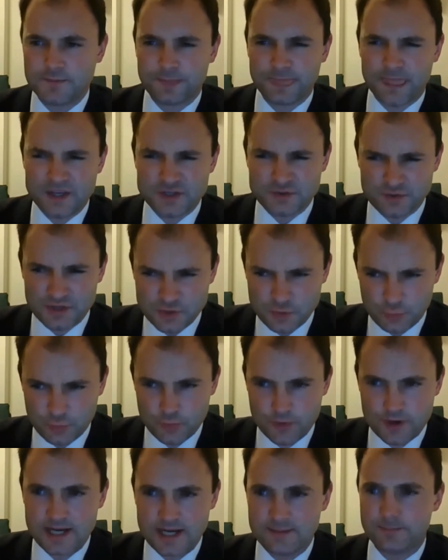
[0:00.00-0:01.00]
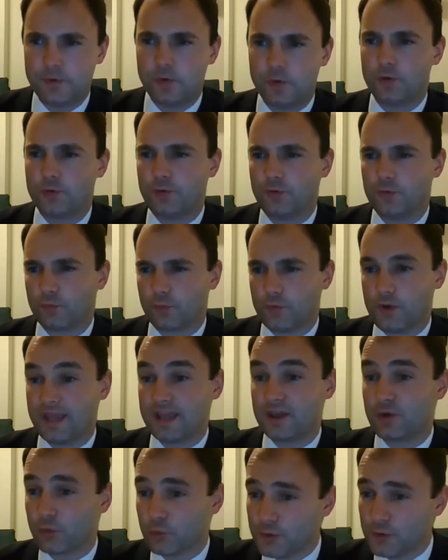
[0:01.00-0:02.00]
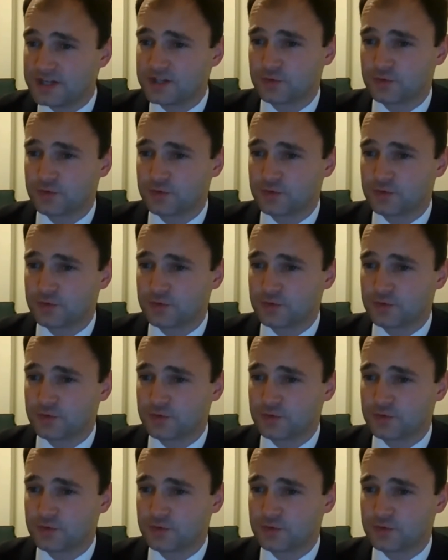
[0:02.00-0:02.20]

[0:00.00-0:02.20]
So there's a really important increased